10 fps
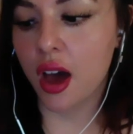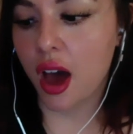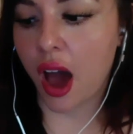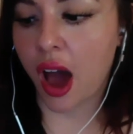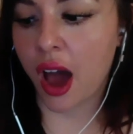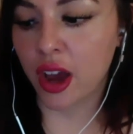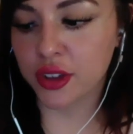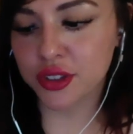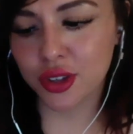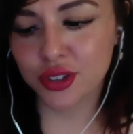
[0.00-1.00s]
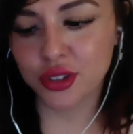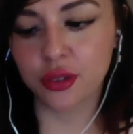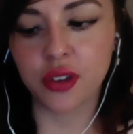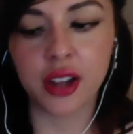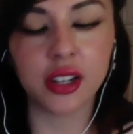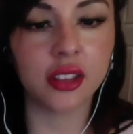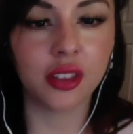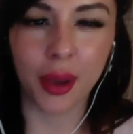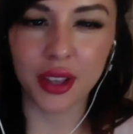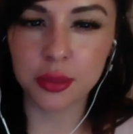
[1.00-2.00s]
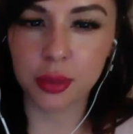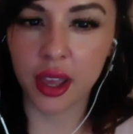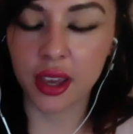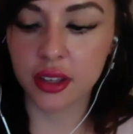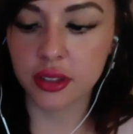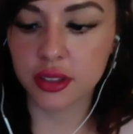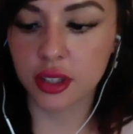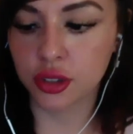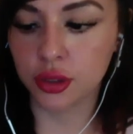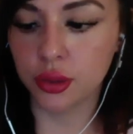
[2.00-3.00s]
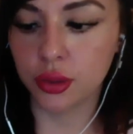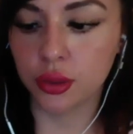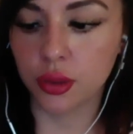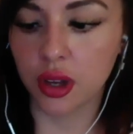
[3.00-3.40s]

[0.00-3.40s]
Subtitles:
I also don't find it the best place to